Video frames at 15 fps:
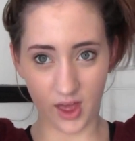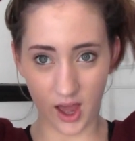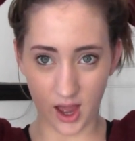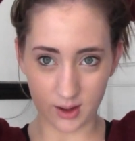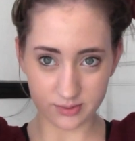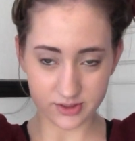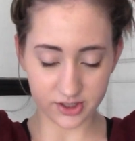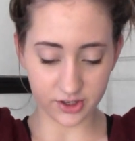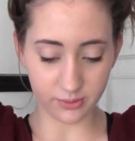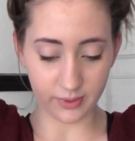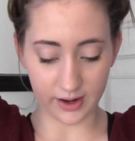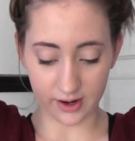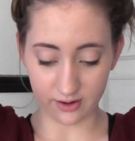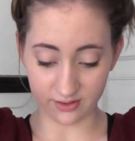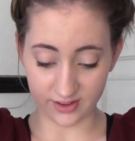optional,
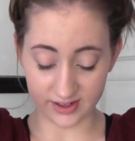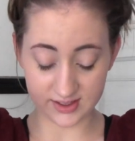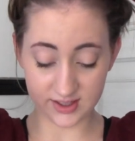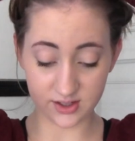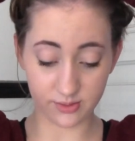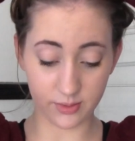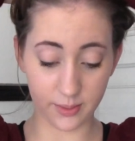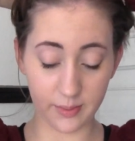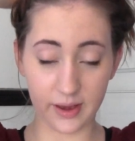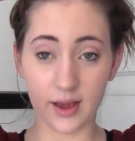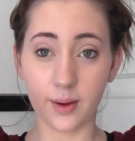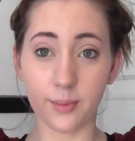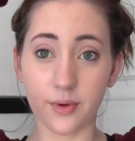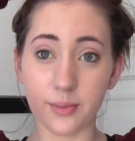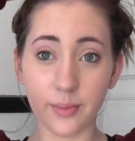but I don't like to do my
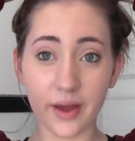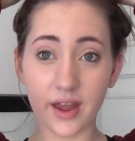makeup with my